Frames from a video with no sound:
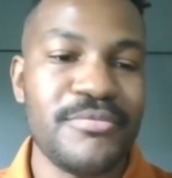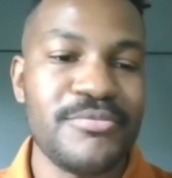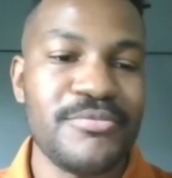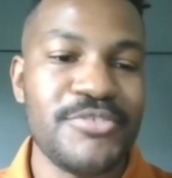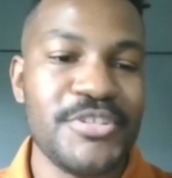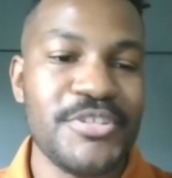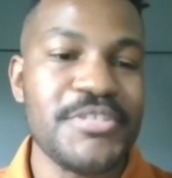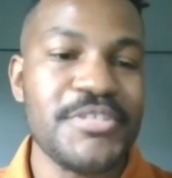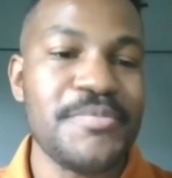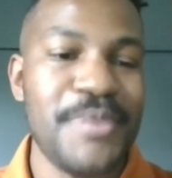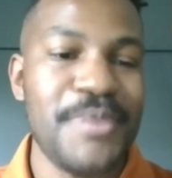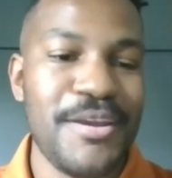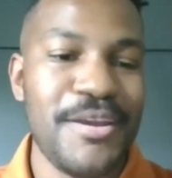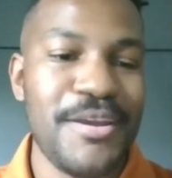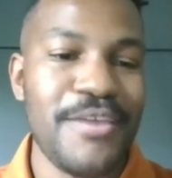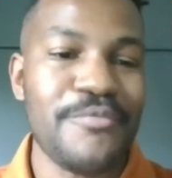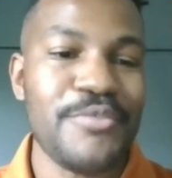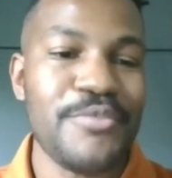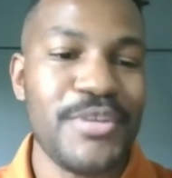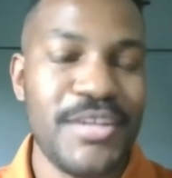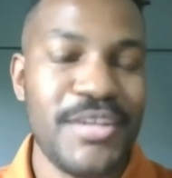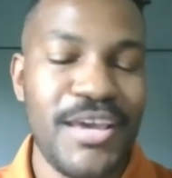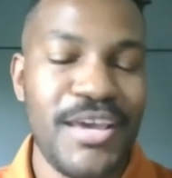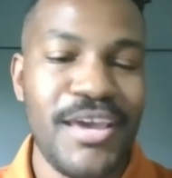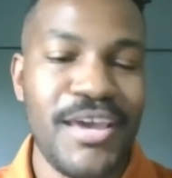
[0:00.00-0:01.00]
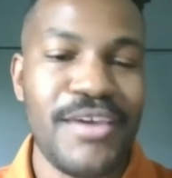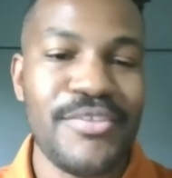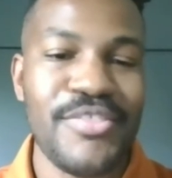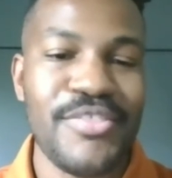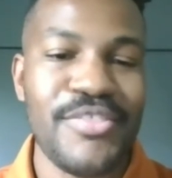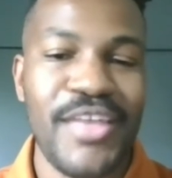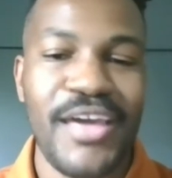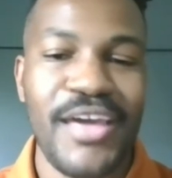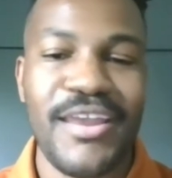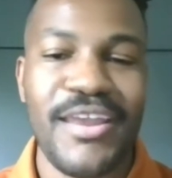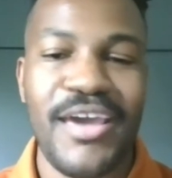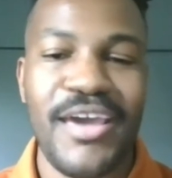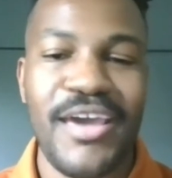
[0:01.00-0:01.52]
just about every day
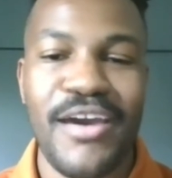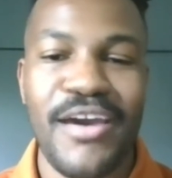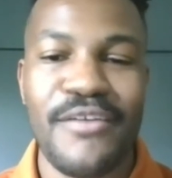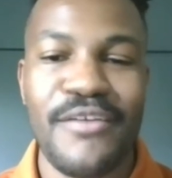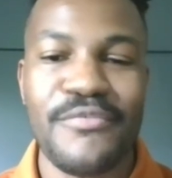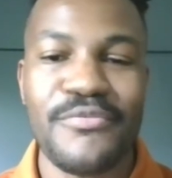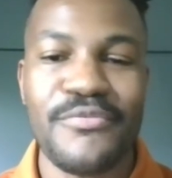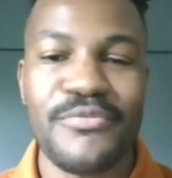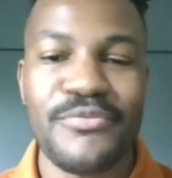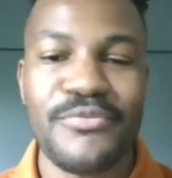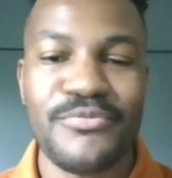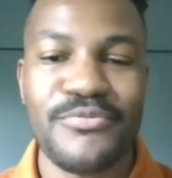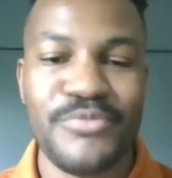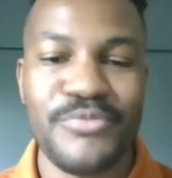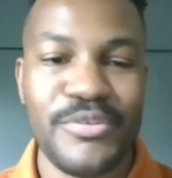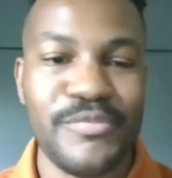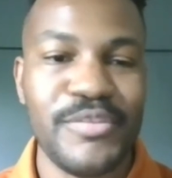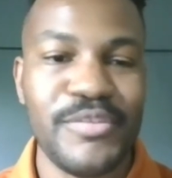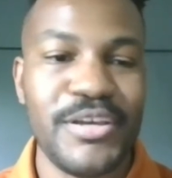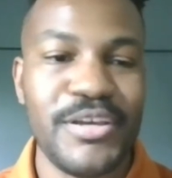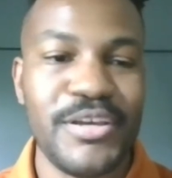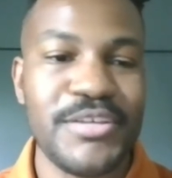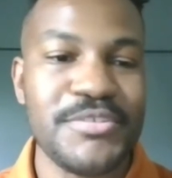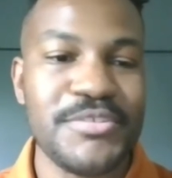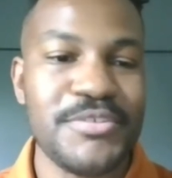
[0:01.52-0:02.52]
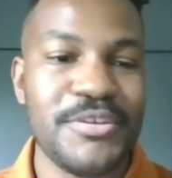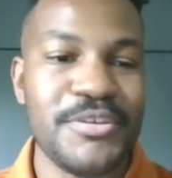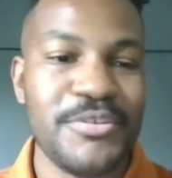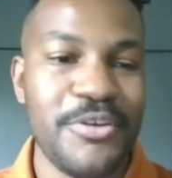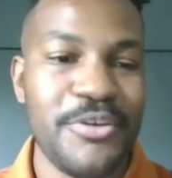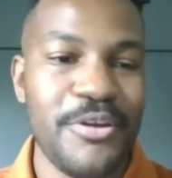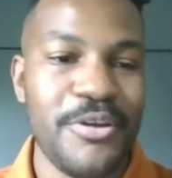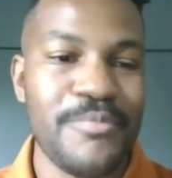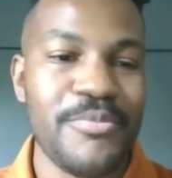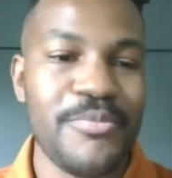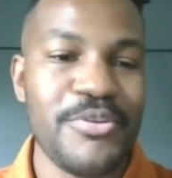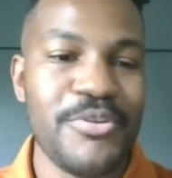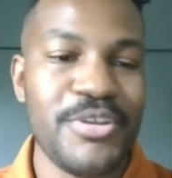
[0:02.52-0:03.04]
that have reflux and
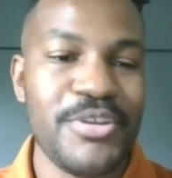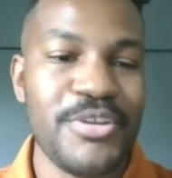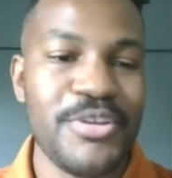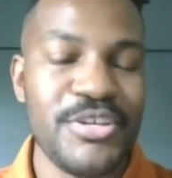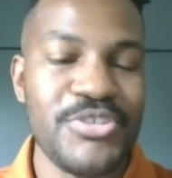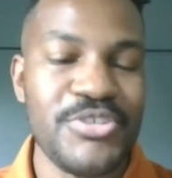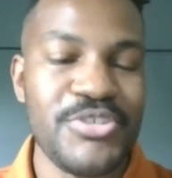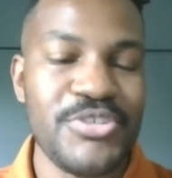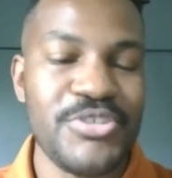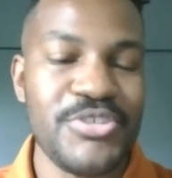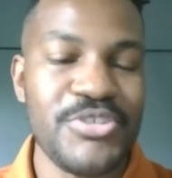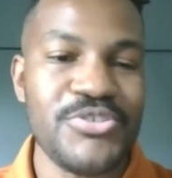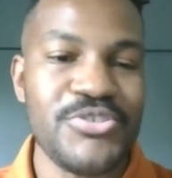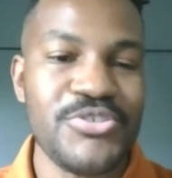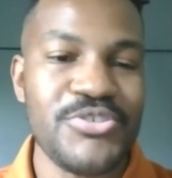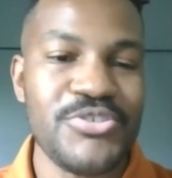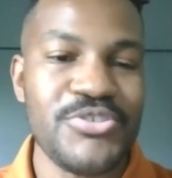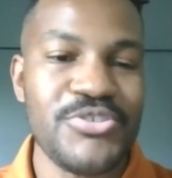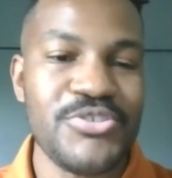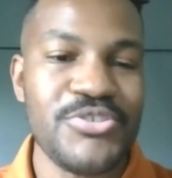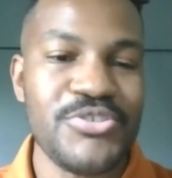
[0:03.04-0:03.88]
heartburn issues.